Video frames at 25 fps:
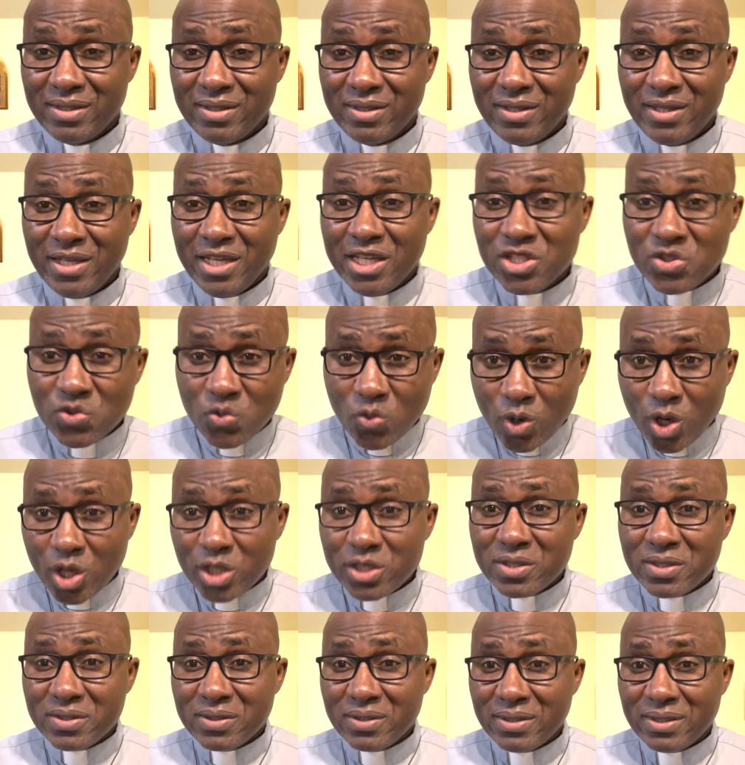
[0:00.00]
Is
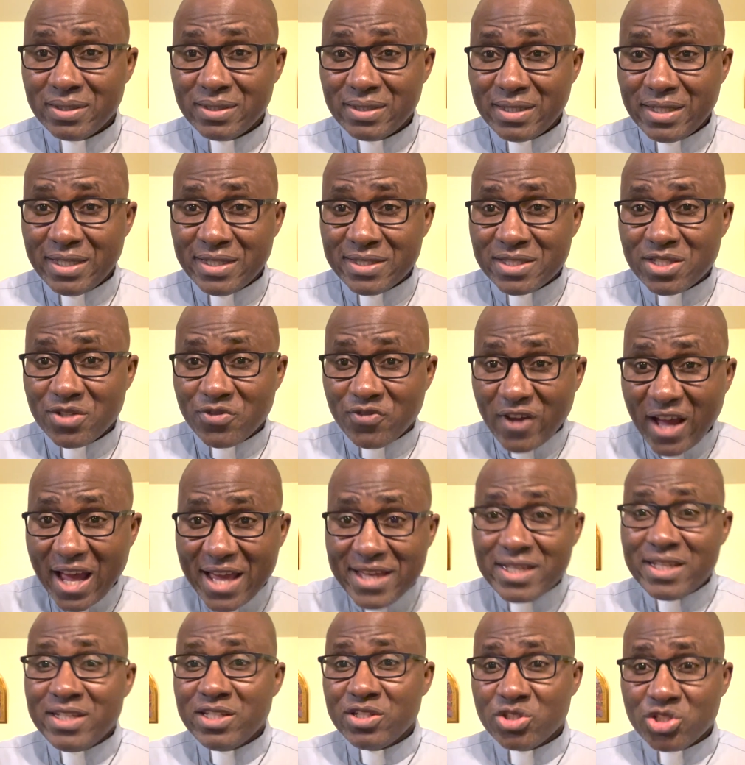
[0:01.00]
what is
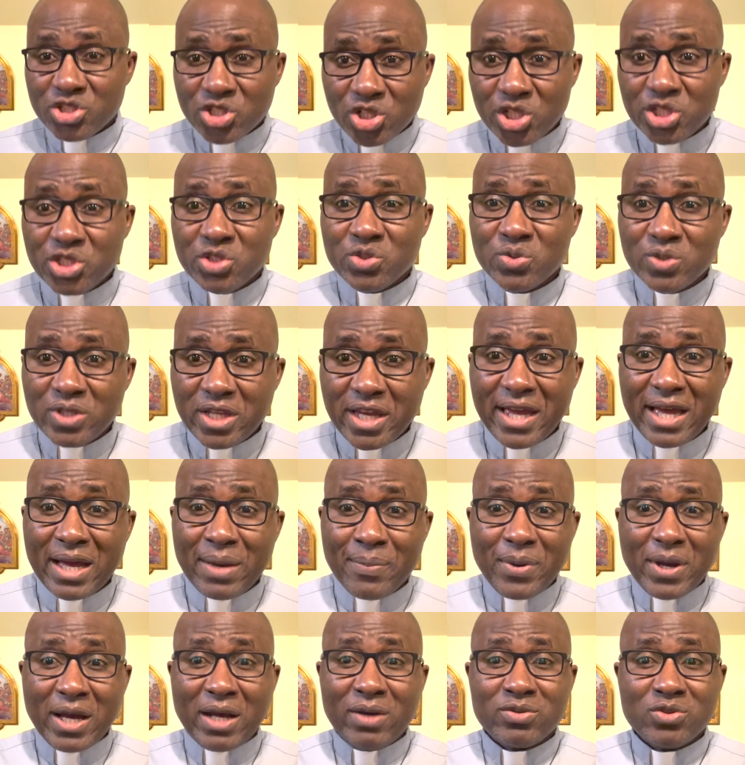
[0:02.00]
dividing the church today
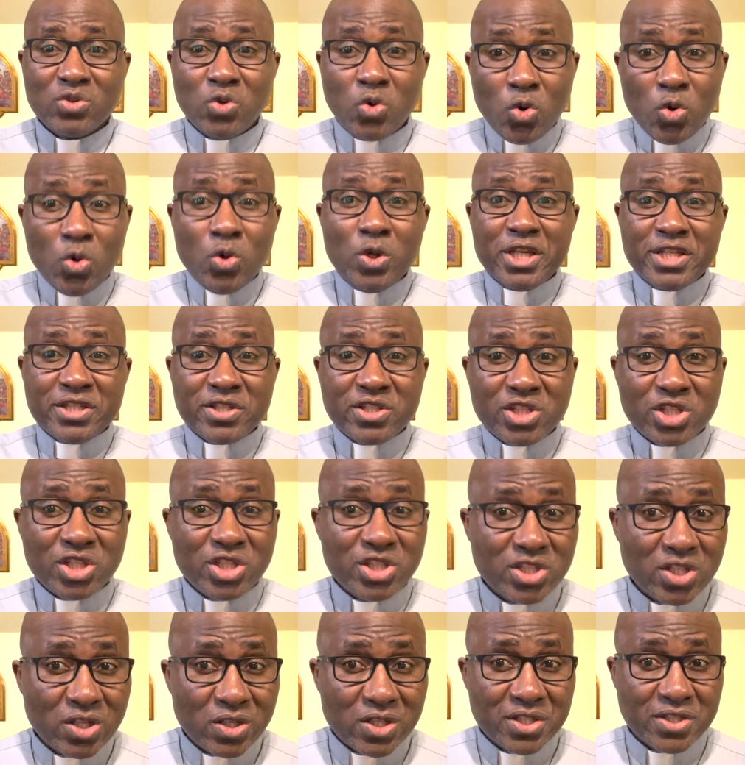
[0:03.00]
about who is
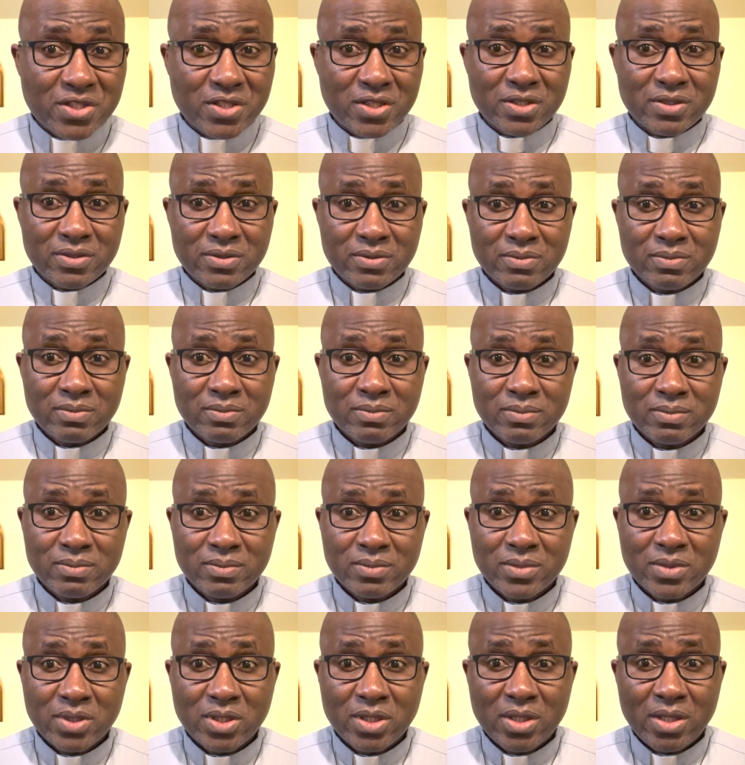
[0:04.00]
Jesus,
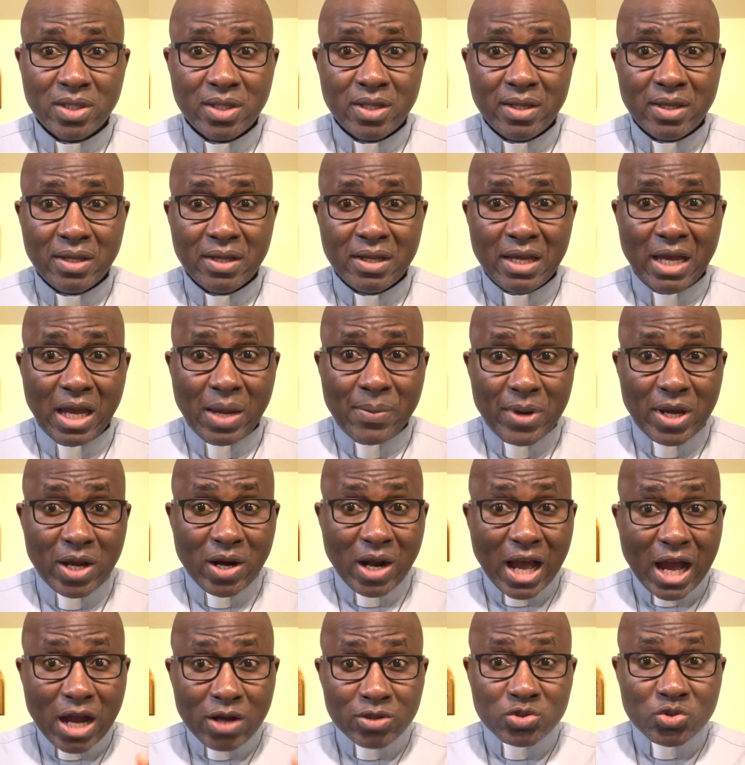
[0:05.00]
about
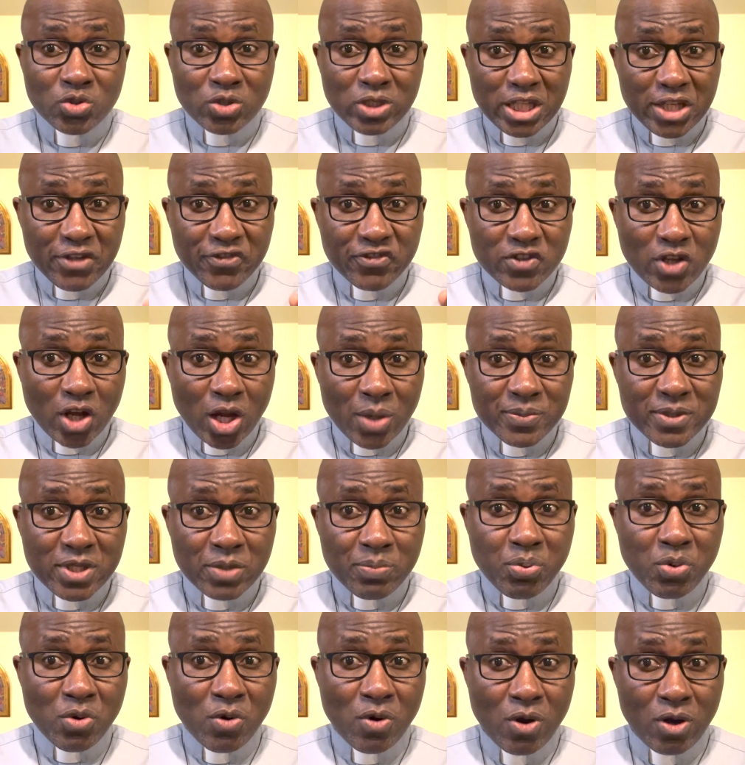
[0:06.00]
how to lift up the
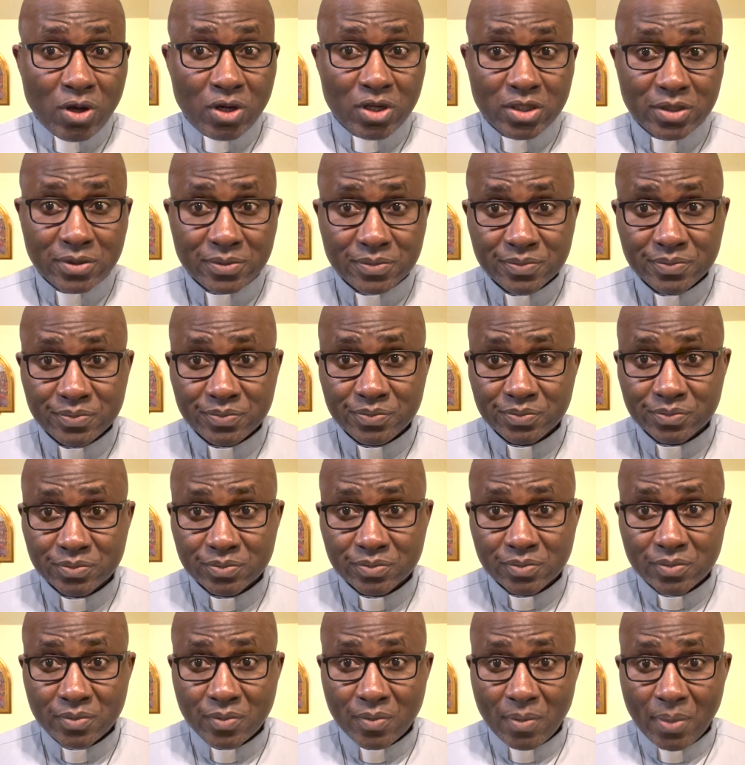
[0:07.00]
poor,
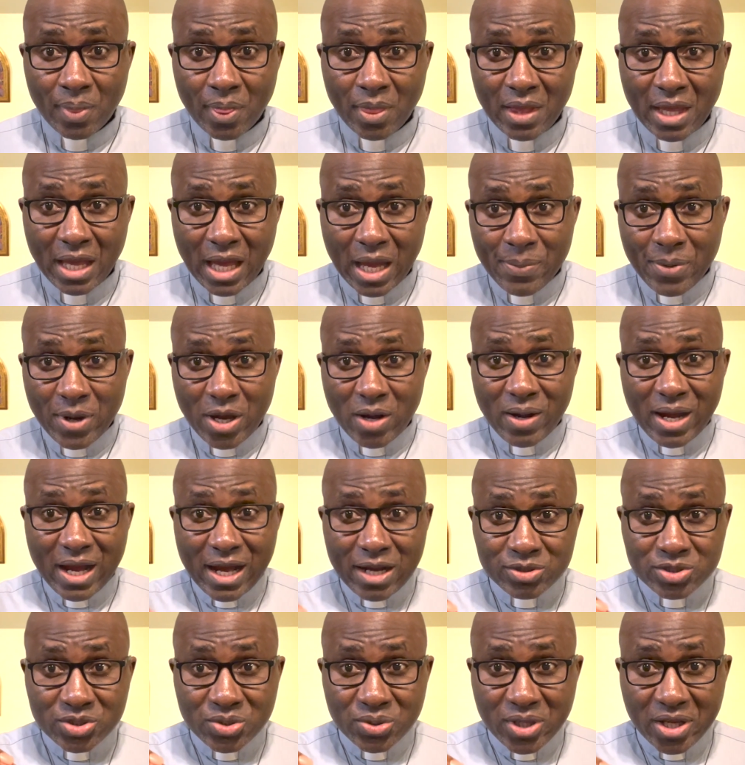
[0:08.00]
about
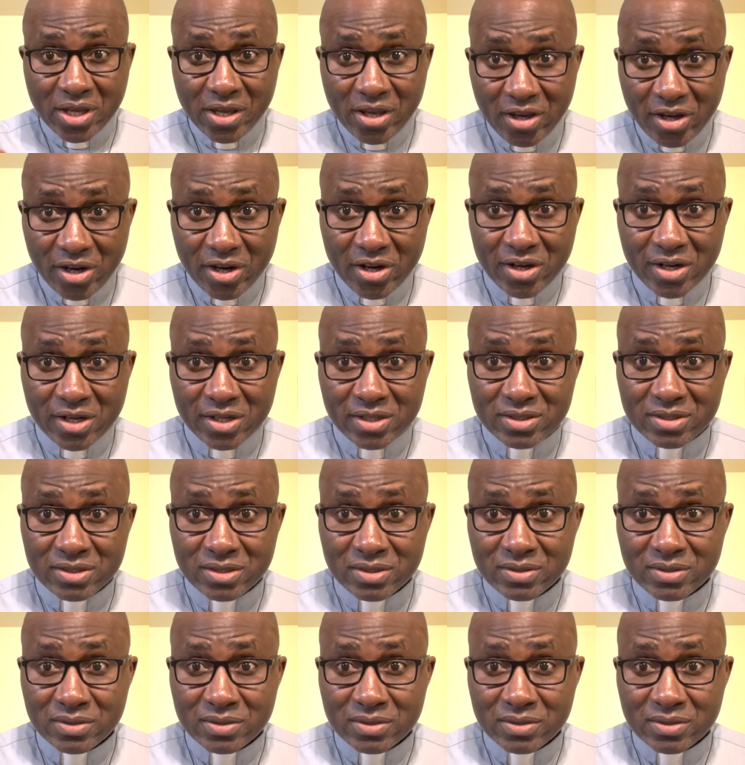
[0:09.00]
how to care